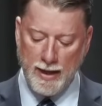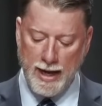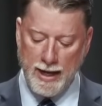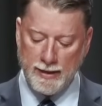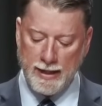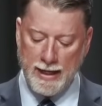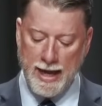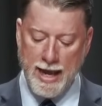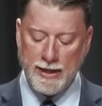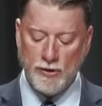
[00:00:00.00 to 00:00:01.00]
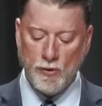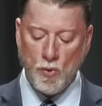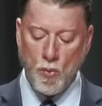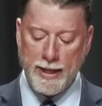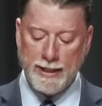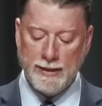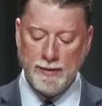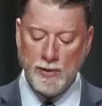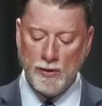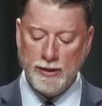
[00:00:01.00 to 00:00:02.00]
and an end to the
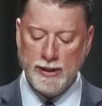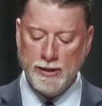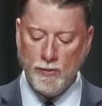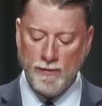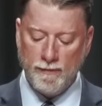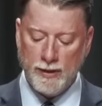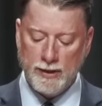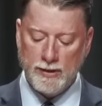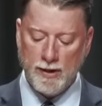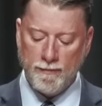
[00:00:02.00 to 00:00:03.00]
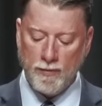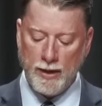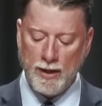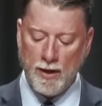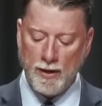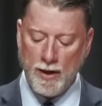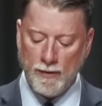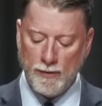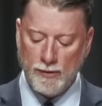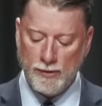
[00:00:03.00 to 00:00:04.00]
wicked's ability to inflict suffering on
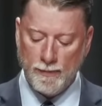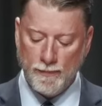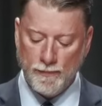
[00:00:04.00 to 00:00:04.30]
others.